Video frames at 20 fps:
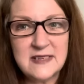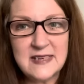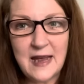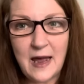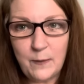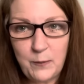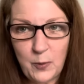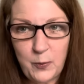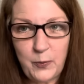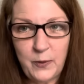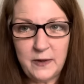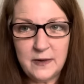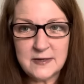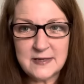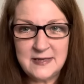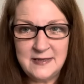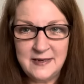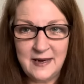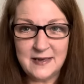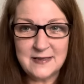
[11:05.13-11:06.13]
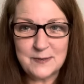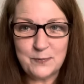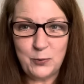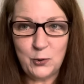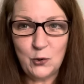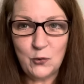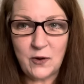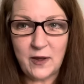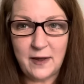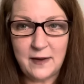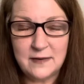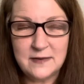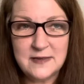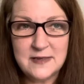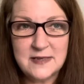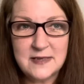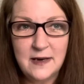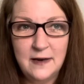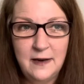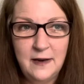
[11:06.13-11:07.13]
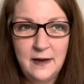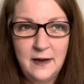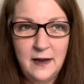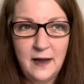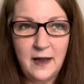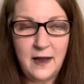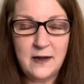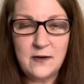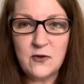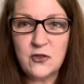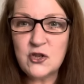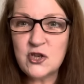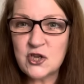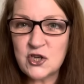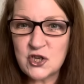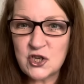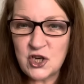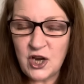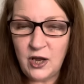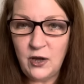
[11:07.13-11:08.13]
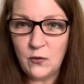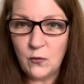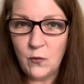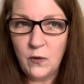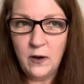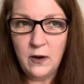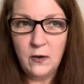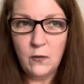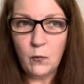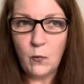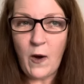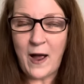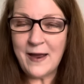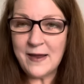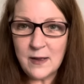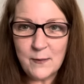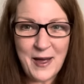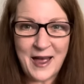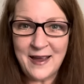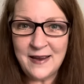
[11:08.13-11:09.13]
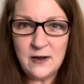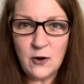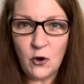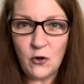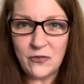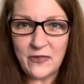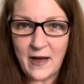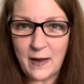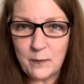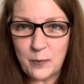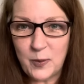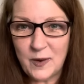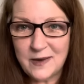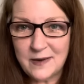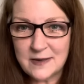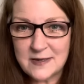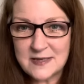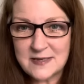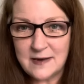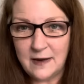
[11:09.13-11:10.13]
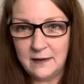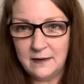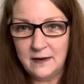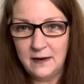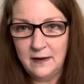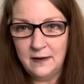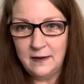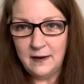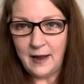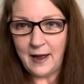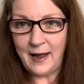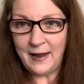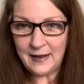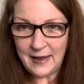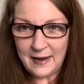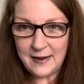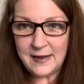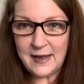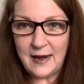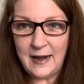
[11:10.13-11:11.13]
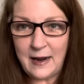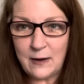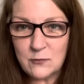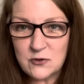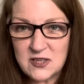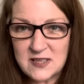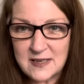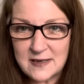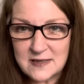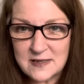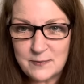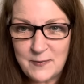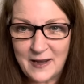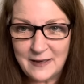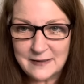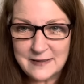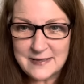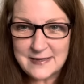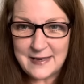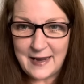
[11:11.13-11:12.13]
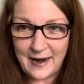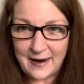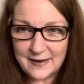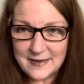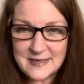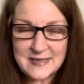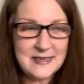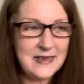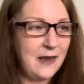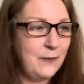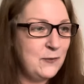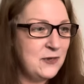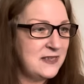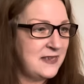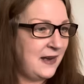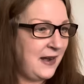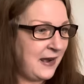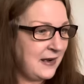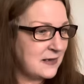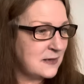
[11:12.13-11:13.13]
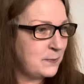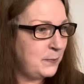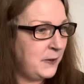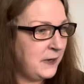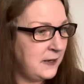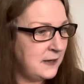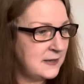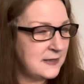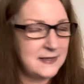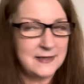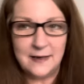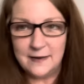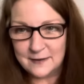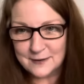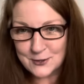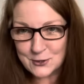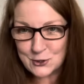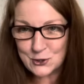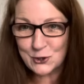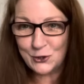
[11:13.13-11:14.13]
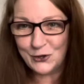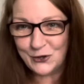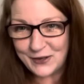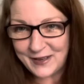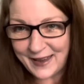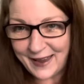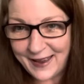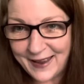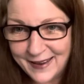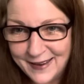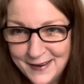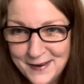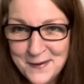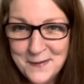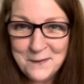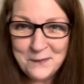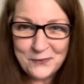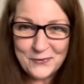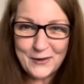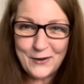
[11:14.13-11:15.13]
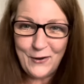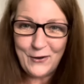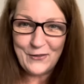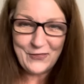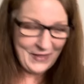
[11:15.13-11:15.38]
type of person has plugins? And two, why am I not that person? I like an house that smells nice, same as the next person. So yeah, got